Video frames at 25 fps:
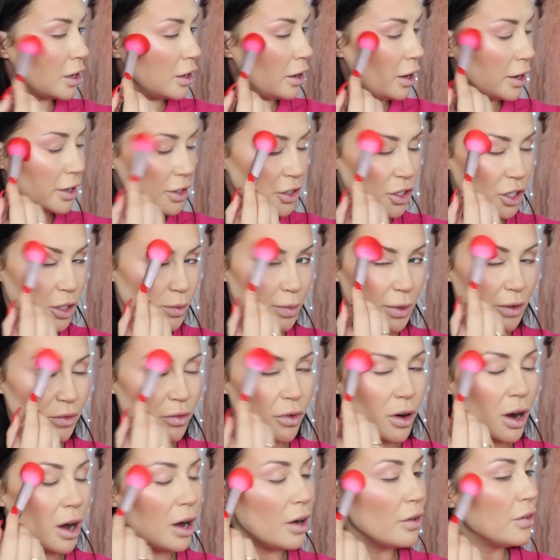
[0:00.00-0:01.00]
I like to just be
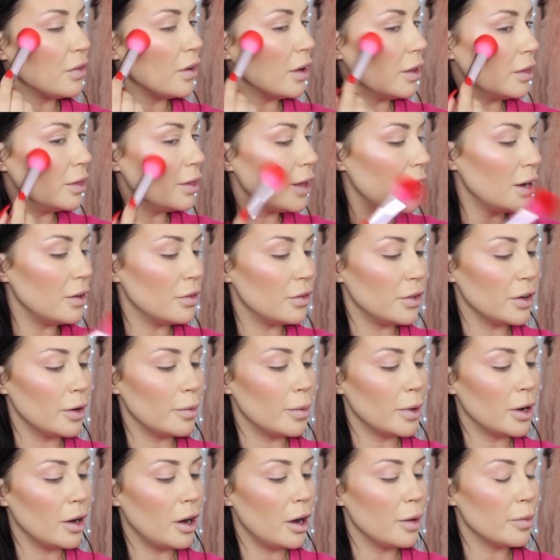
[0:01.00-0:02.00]
rough and then
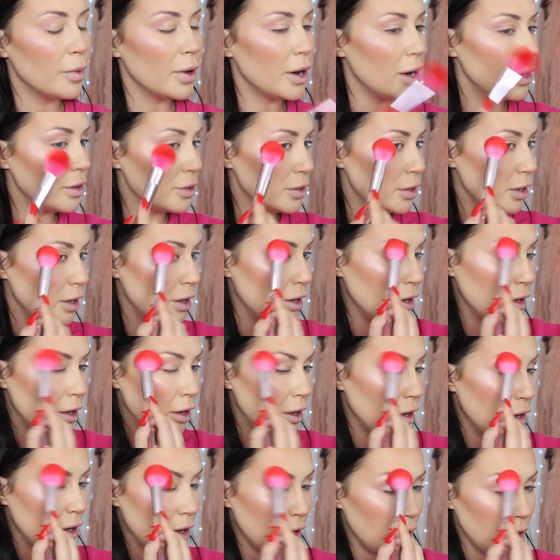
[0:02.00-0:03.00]
fill my eyebrows
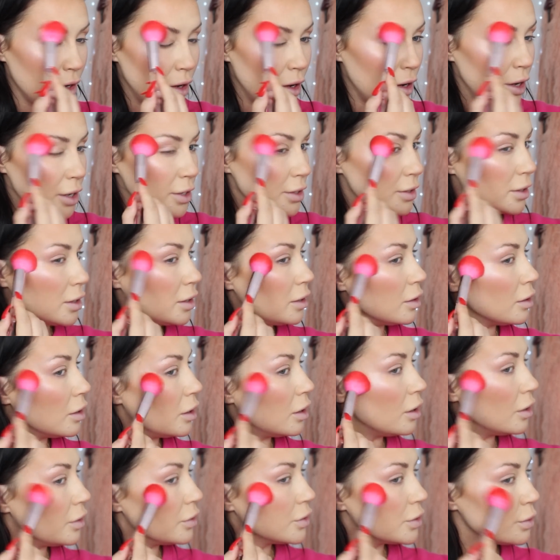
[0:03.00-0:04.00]
and eyes in
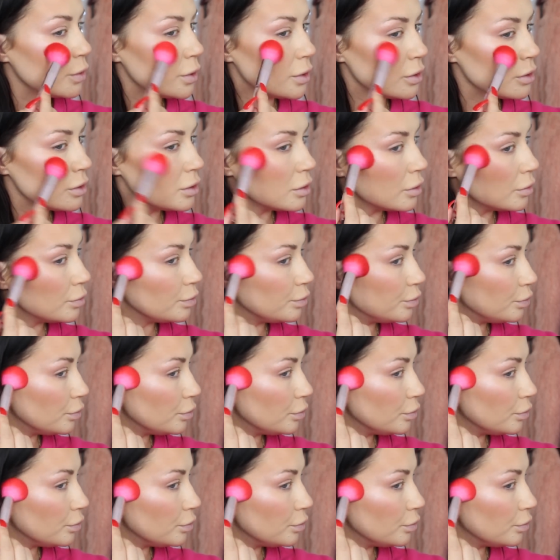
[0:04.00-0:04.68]
afterwards.